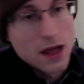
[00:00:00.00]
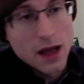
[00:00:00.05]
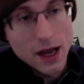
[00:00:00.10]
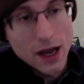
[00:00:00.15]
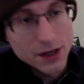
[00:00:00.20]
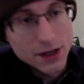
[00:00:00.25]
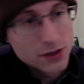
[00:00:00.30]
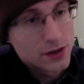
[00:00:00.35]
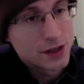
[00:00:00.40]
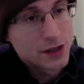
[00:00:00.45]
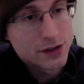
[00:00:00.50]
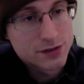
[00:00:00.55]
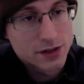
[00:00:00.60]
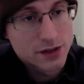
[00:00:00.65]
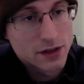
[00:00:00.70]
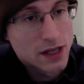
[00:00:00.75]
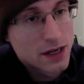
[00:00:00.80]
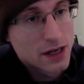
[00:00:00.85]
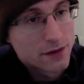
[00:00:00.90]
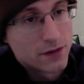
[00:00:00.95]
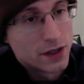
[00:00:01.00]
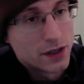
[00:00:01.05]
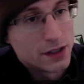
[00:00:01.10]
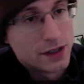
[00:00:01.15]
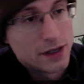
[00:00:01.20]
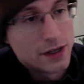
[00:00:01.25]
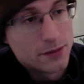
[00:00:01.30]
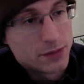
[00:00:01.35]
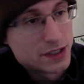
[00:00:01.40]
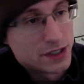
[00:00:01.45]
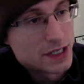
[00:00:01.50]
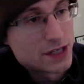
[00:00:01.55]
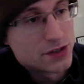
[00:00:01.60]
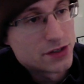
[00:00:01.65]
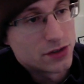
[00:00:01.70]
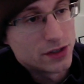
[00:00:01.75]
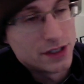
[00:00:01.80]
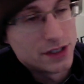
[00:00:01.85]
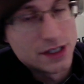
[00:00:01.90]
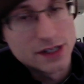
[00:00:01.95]
I do think there's a lot of fun and
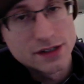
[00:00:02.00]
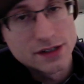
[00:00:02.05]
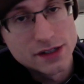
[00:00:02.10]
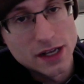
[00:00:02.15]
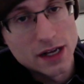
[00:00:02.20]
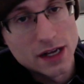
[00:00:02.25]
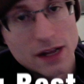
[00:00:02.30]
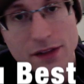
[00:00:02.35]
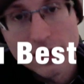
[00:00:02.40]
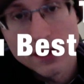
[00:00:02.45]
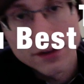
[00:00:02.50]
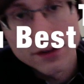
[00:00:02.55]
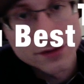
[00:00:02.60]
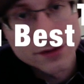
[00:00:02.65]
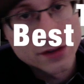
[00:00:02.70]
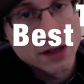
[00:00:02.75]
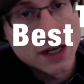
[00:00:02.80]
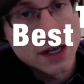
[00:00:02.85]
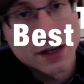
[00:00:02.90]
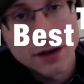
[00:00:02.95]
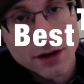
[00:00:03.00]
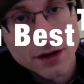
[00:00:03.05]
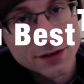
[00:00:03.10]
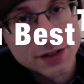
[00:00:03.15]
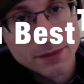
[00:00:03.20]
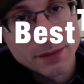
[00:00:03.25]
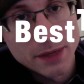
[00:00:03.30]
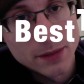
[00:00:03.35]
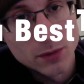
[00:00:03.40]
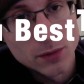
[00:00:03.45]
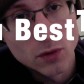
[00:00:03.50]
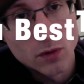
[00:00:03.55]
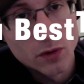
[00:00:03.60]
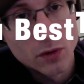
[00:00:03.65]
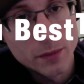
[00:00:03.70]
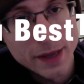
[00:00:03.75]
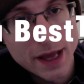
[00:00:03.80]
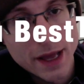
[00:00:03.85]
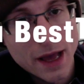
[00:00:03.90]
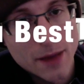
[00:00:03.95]
potential in this set. I think there's a lot of cards that people will
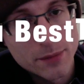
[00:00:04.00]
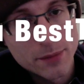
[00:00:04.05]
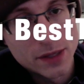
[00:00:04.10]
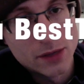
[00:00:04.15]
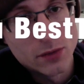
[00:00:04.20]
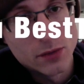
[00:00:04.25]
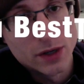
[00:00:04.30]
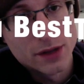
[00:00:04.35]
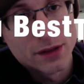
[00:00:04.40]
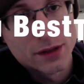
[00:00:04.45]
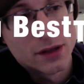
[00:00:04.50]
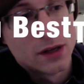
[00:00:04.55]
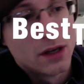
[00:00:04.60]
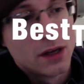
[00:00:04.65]
be happy with.